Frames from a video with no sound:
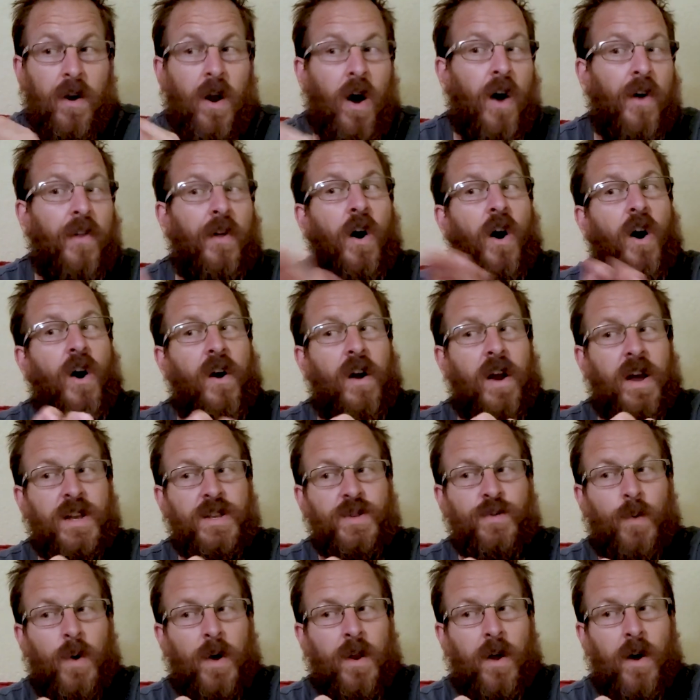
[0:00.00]
All the
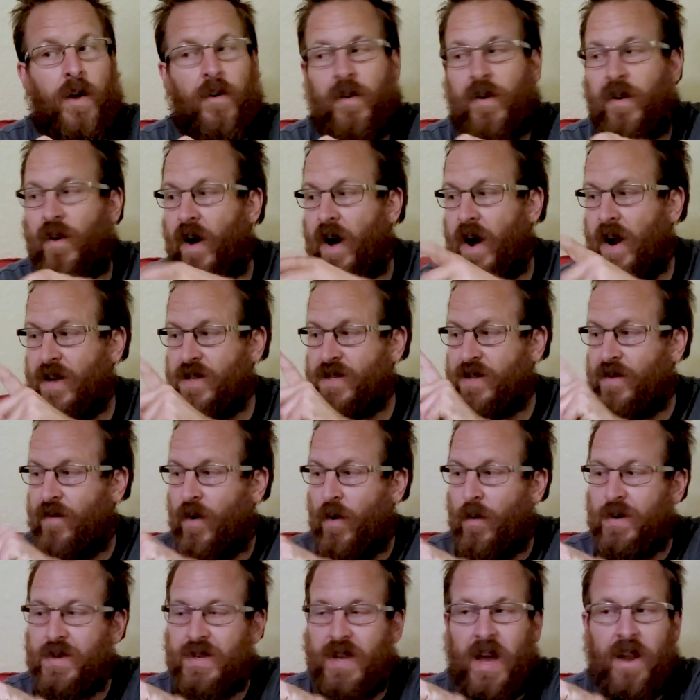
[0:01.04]
RX100 lines have
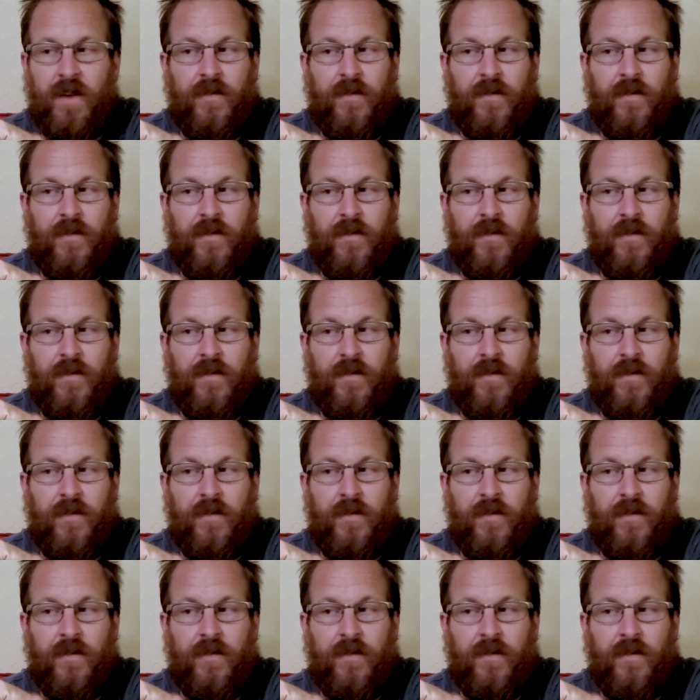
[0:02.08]
always had